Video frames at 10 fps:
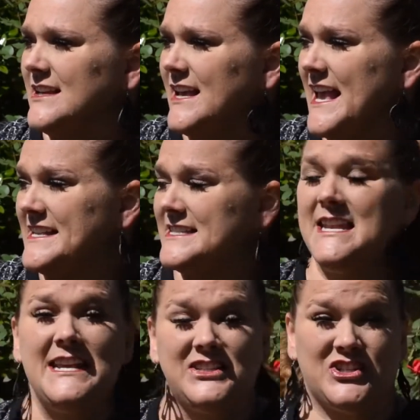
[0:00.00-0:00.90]
His
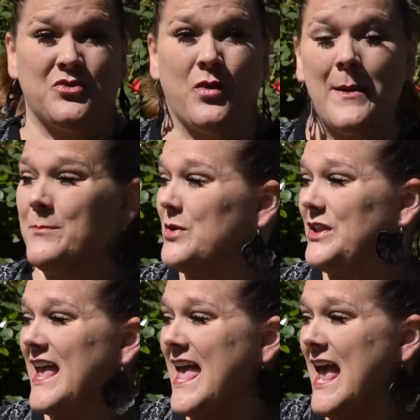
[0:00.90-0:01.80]
knees trembled
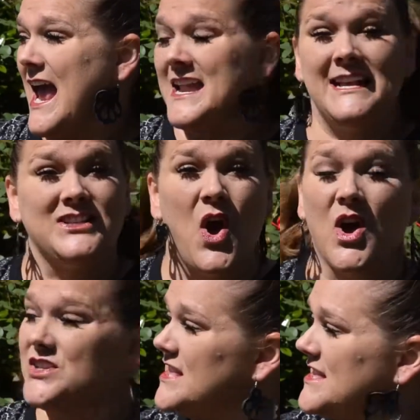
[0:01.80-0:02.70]
and his
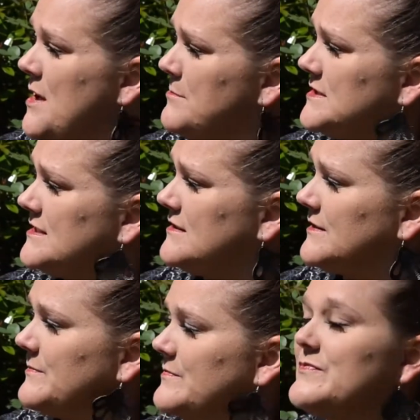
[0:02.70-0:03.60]
heart thumped.
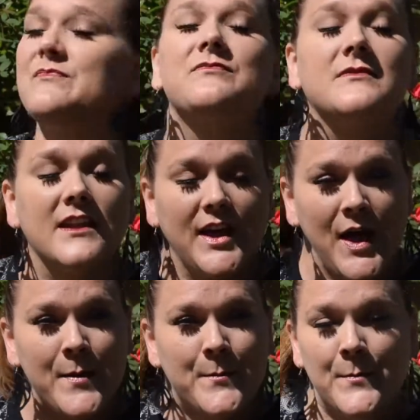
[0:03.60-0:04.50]

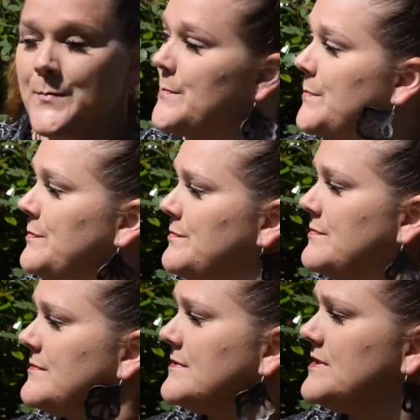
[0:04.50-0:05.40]
"Come,"
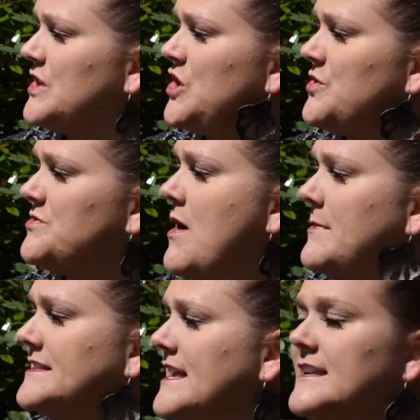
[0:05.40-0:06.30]
the huge
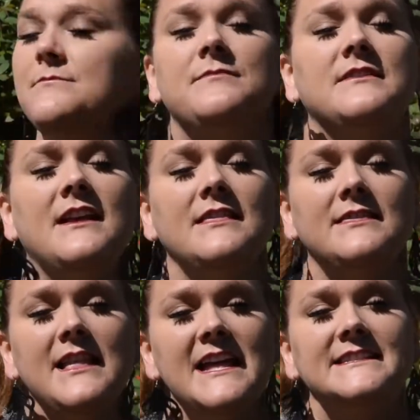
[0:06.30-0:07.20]
mommy said.
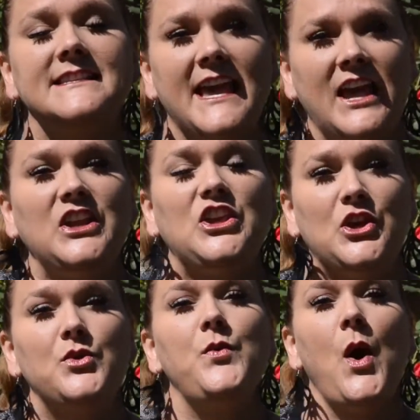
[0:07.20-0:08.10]
"Let's get
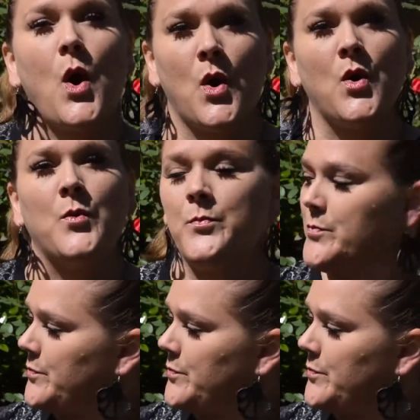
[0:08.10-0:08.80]
you home."